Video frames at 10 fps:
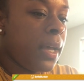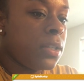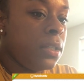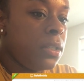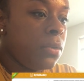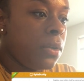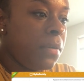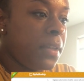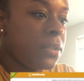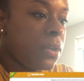I actually don't know
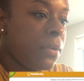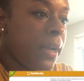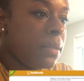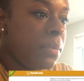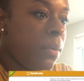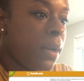if that's correct, but